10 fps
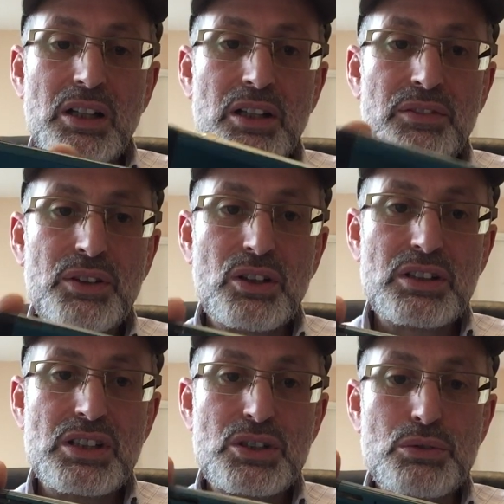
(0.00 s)
You've
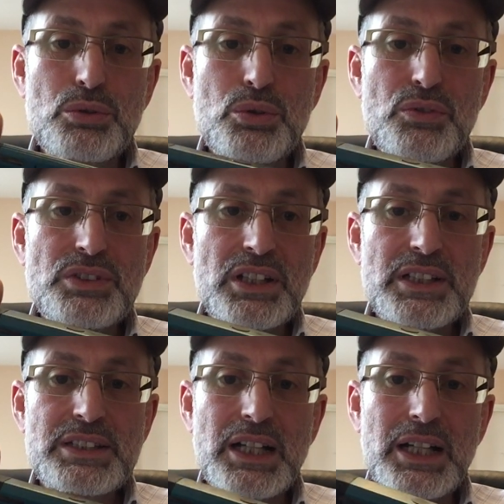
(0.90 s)
got these grooves on
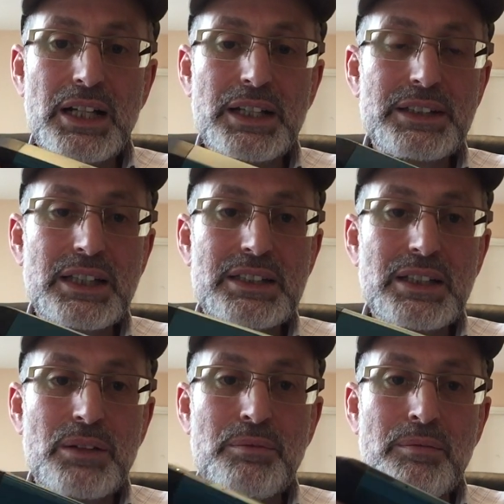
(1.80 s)
the side
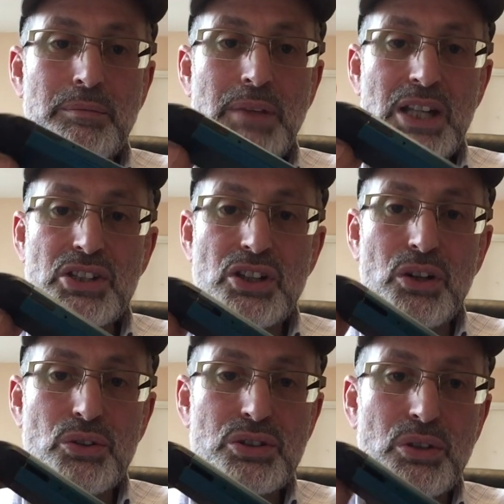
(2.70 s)
that match
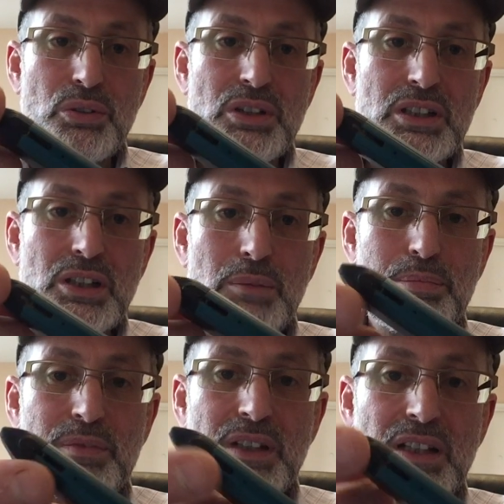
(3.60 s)
also the
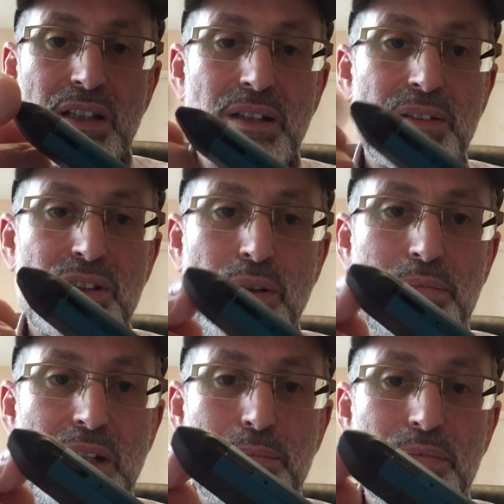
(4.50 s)
top, the
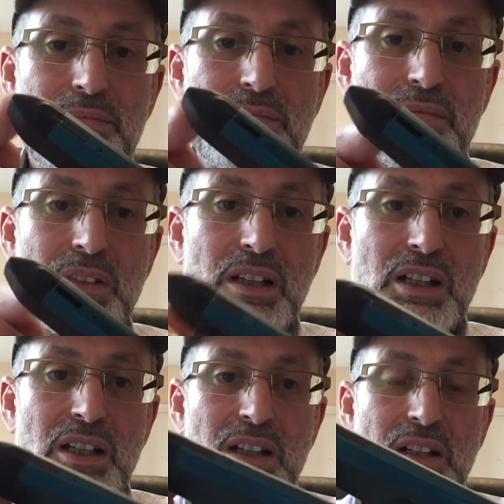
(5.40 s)
drip tip.
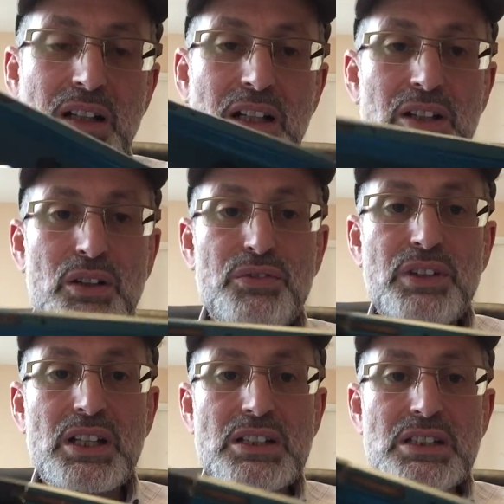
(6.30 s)
I don't know
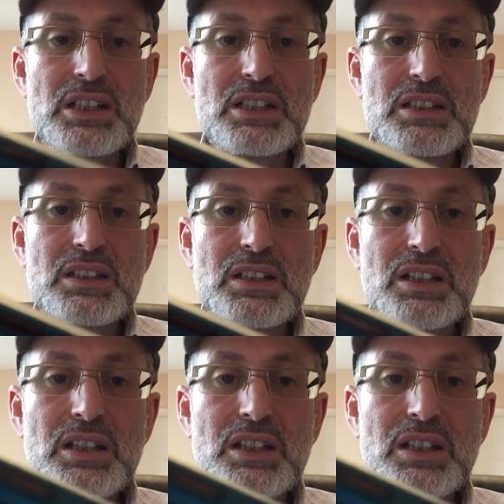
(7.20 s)
if you can see it.